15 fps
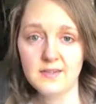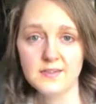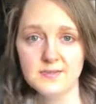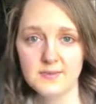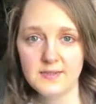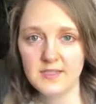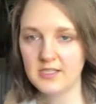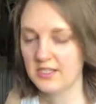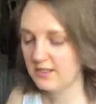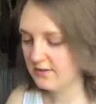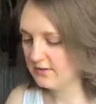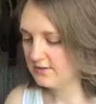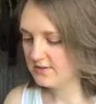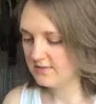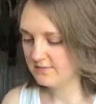It's really
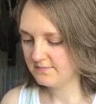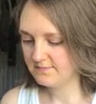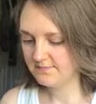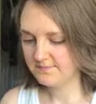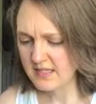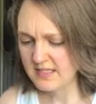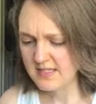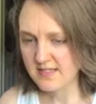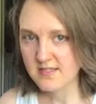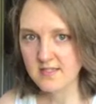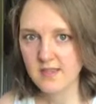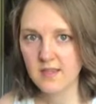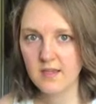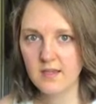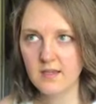cute. This is
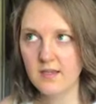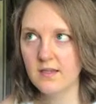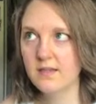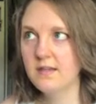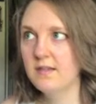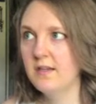the